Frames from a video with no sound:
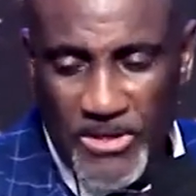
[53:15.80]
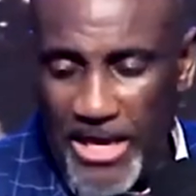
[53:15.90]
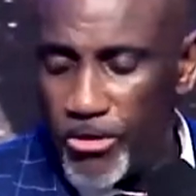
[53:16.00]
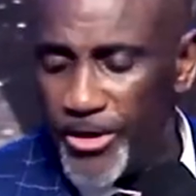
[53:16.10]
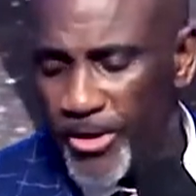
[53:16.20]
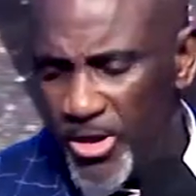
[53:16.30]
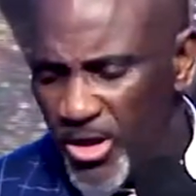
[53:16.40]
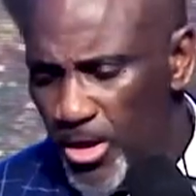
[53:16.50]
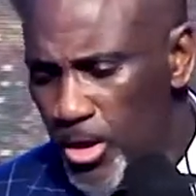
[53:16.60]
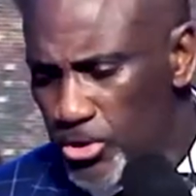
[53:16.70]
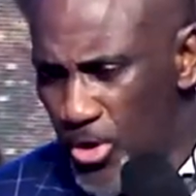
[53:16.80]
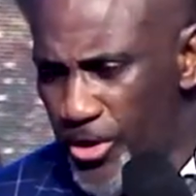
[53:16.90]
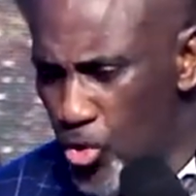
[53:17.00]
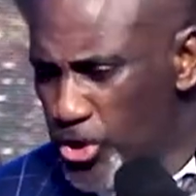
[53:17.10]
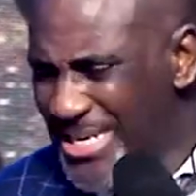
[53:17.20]
what is that?
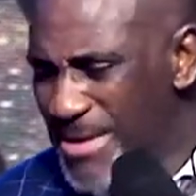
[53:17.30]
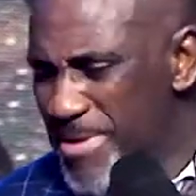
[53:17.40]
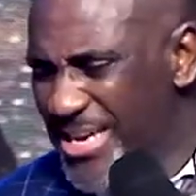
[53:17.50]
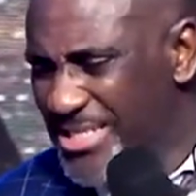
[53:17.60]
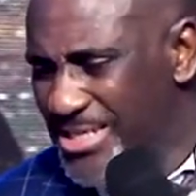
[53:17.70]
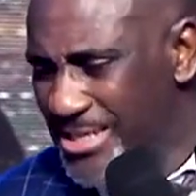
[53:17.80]
And give to God.